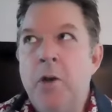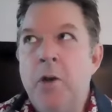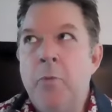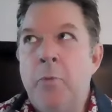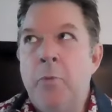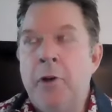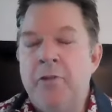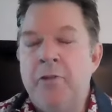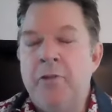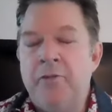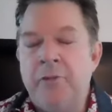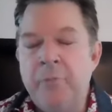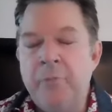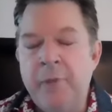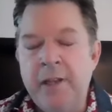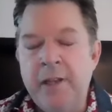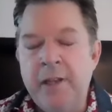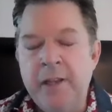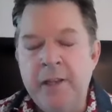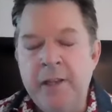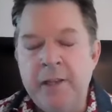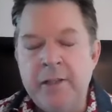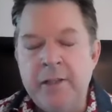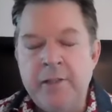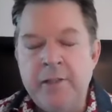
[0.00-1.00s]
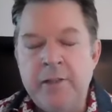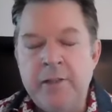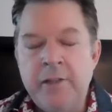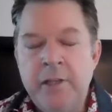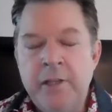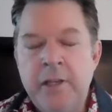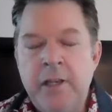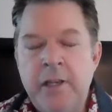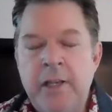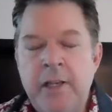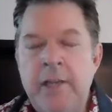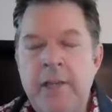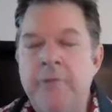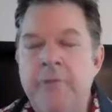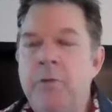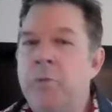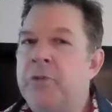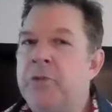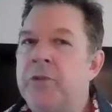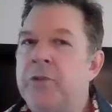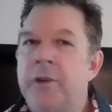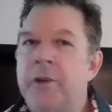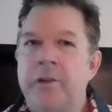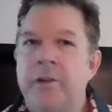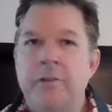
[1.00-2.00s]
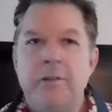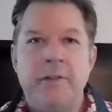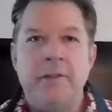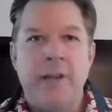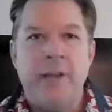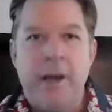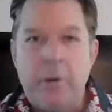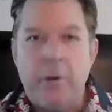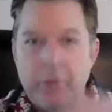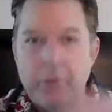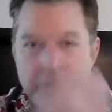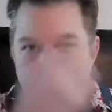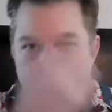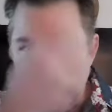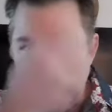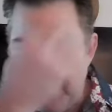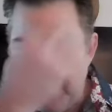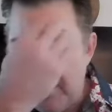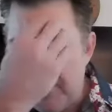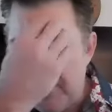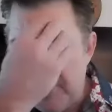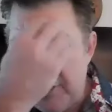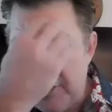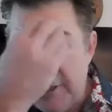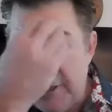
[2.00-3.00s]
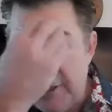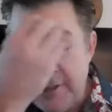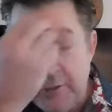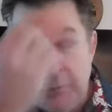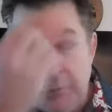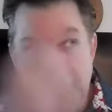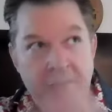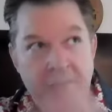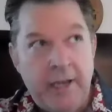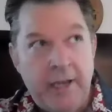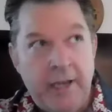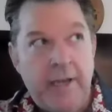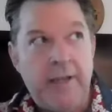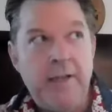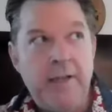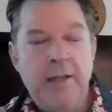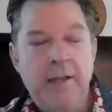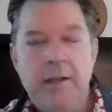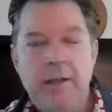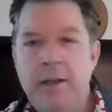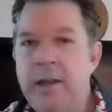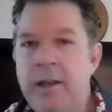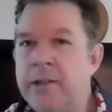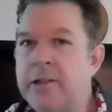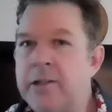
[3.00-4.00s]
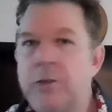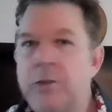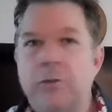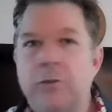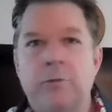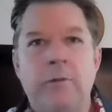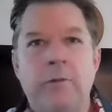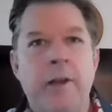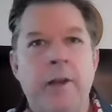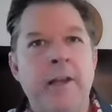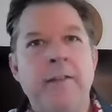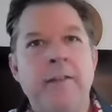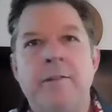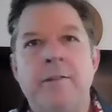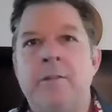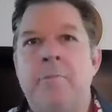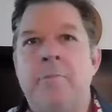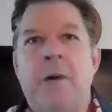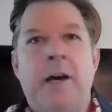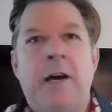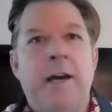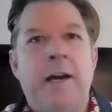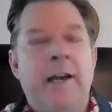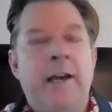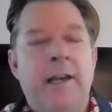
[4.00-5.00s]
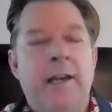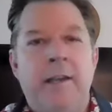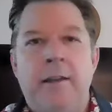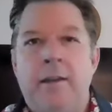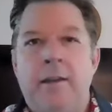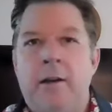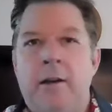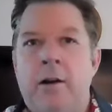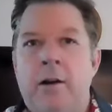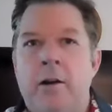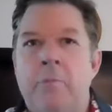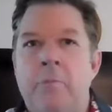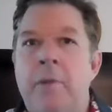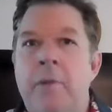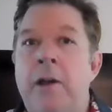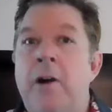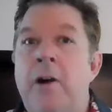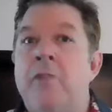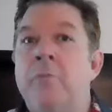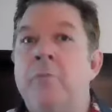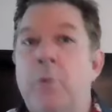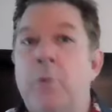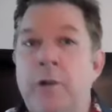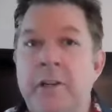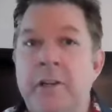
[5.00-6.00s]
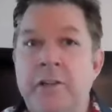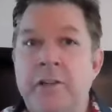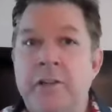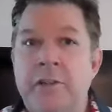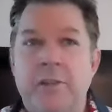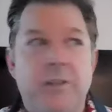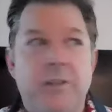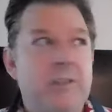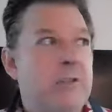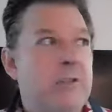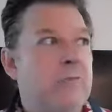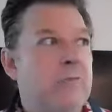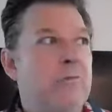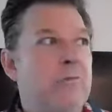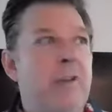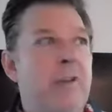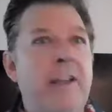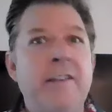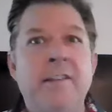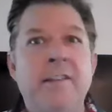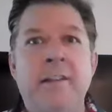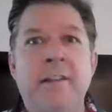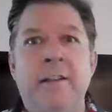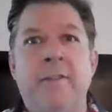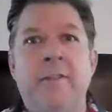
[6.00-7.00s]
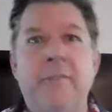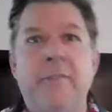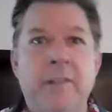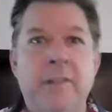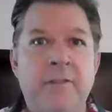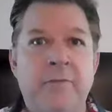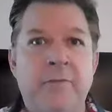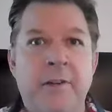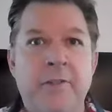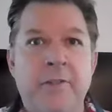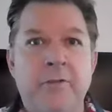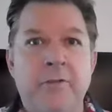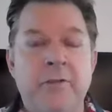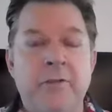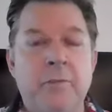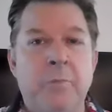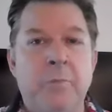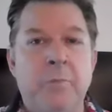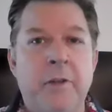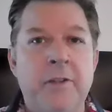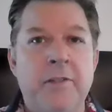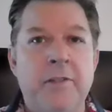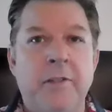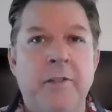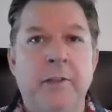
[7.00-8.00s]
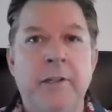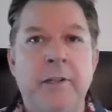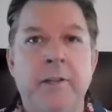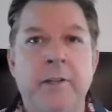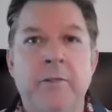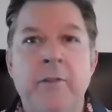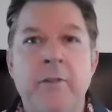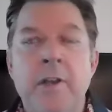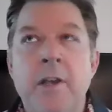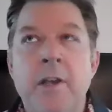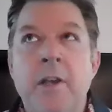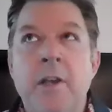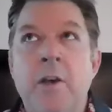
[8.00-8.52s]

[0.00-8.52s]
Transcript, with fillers: But for me, it's even with Tunnel to Towers and the conversation we had, it's great to buy our payoff mortgages. It's great to give these veterans a place to live.